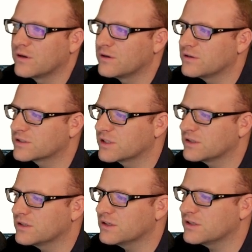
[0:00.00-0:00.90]
just a
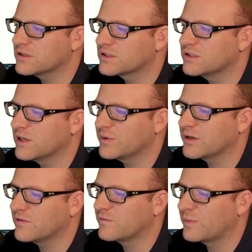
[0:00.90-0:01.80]
little snippet
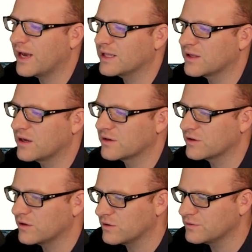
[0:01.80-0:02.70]
of Python
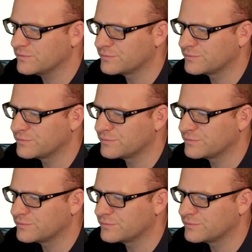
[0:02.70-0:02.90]
code.